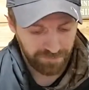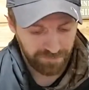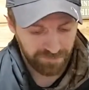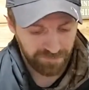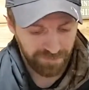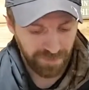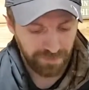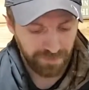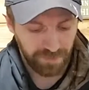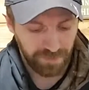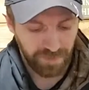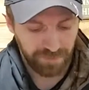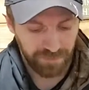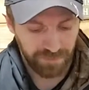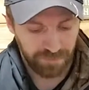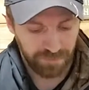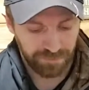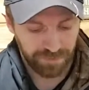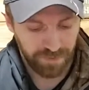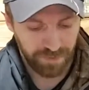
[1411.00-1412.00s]
Favorite
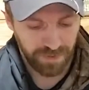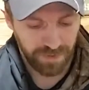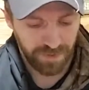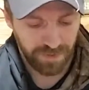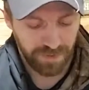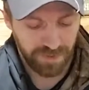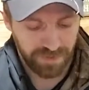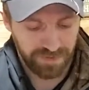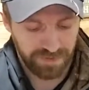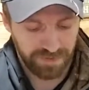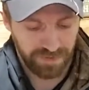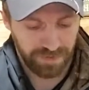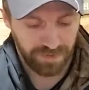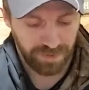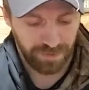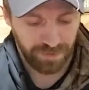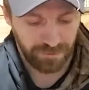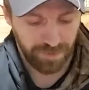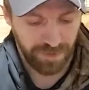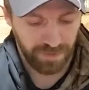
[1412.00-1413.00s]
level of cooking, as in
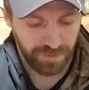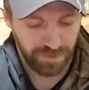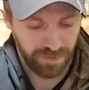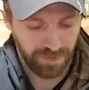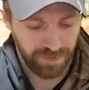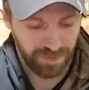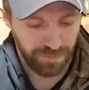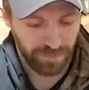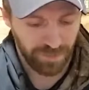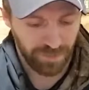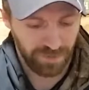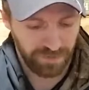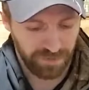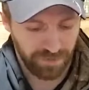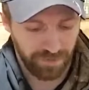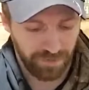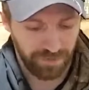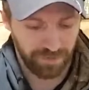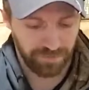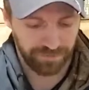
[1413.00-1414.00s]
like rare, medium, well done.